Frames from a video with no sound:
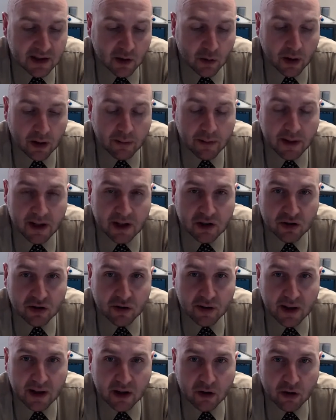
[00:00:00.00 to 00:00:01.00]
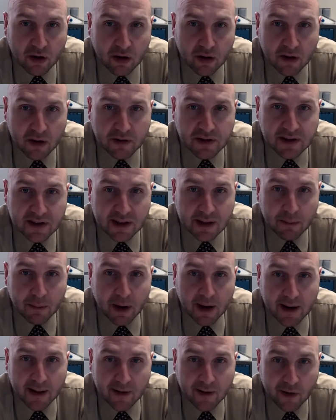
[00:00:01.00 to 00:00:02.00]
so you want to make sure that you closely
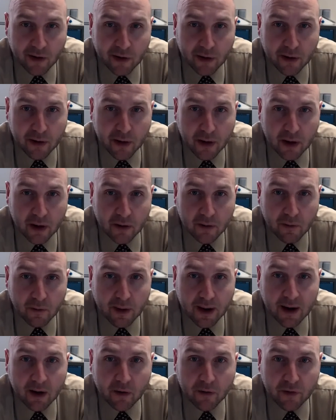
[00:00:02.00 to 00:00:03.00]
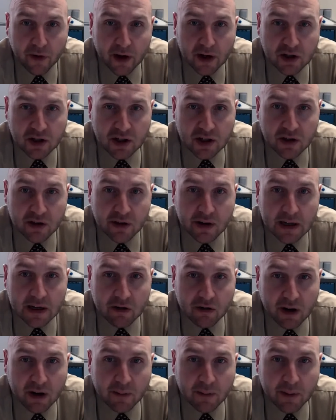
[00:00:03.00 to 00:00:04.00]
monitor renal function during
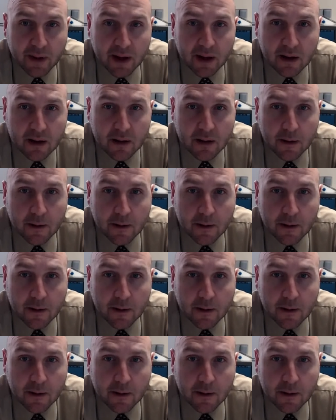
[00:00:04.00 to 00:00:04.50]
treatment.